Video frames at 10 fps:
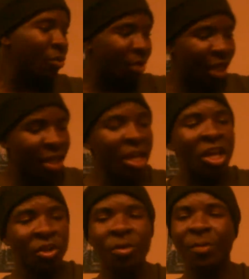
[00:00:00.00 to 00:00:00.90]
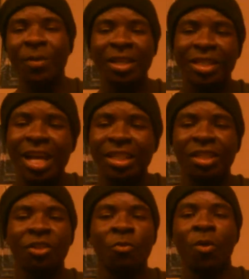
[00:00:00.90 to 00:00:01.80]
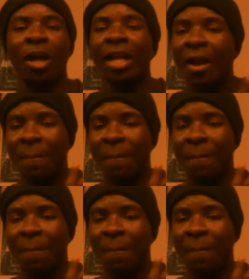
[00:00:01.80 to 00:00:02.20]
Okay, you can be as nice as you want.